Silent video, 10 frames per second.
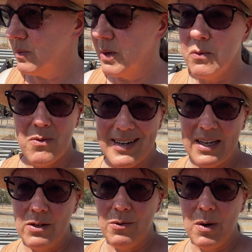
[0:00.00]
We were running
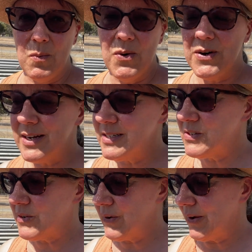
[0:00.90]
low on water,
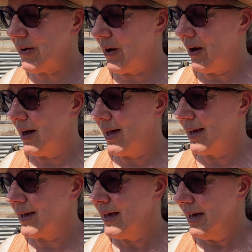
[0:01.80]
so
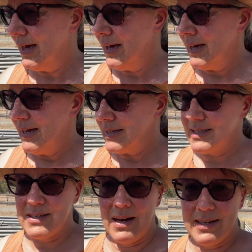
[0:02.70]
I
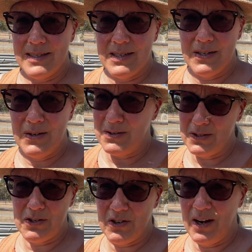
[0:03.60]
decided not
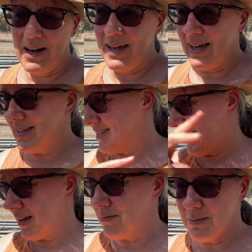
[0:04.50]
to try and
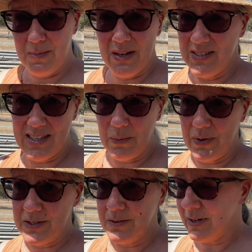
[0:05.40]
save them because they
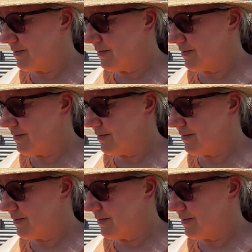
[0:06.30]
weren't doing